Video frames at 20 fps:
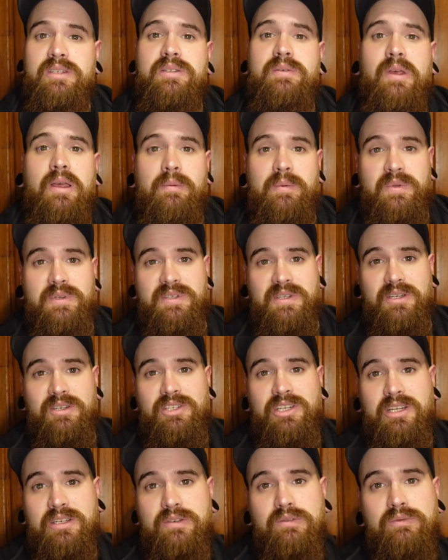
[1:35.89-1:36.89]
So I would
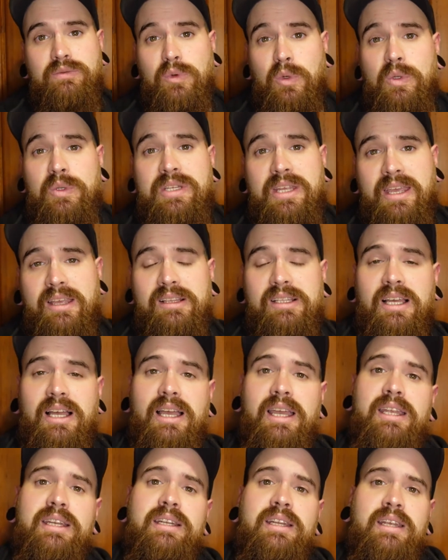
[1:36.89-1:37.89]
suggest full
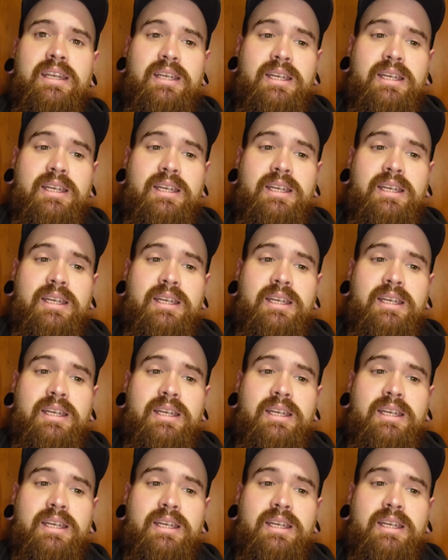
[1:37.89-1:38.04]
daylight,